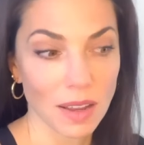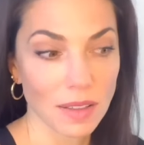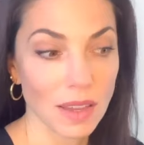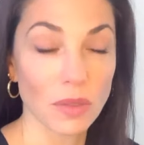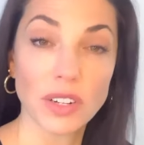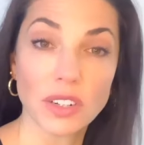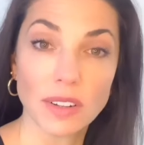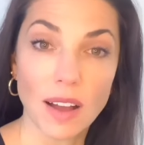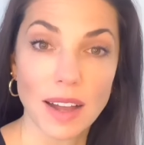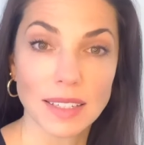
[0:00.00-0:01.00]
the original
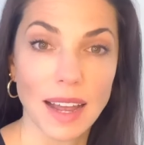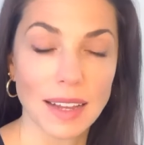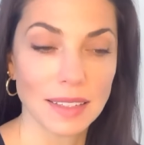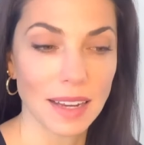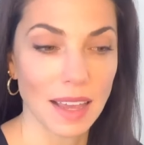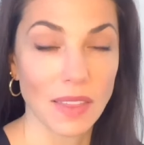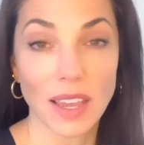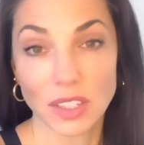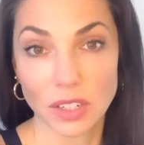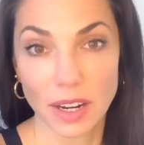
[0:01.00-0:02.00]
content and the
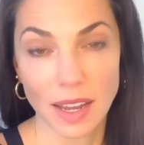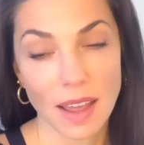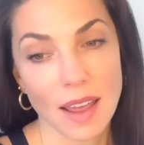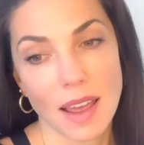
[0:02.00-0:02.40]
history,